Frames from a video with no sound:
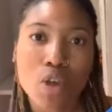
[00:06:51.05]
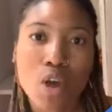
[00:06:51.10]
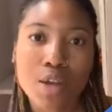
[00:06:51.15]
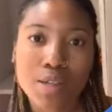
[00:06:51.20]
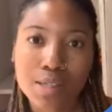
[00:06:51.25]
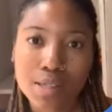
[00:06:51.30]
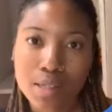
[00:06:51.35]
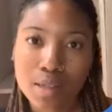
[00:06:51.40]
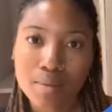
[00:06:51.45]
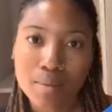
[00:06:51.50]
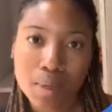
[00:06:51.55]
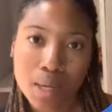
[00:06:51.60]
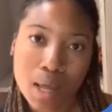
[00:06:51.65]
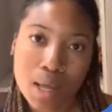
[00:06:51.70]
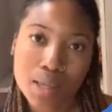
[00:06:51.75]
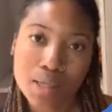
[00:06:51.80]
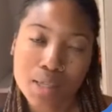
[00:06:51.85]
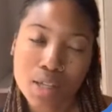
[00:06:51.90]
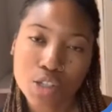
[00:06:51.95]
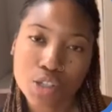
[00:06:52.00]
are
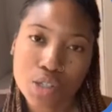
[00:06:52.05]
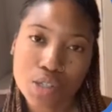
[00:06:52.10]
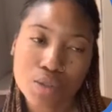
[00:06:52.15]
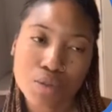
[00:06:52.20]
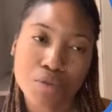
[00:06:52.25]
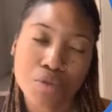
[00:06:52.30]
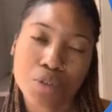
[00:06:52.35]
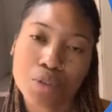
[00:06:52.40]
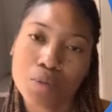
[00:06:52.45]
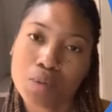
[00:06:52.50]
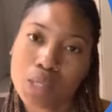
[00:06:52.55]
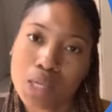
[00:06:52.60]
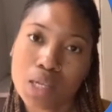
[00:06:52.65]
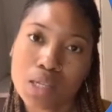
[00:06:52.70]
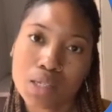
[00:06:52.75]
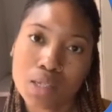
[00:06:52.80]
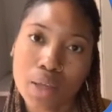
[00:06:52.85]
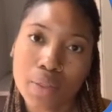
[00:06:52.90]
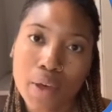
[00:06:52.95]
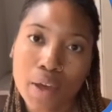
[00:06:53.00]
similar, such as the groups here in
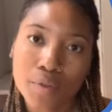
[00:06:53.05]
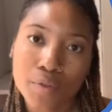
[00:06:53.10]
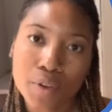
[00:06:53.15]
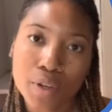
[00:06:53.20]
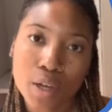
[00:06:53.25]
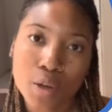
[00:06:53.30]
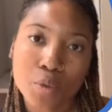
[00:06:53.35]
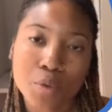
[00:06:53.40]
South Africa.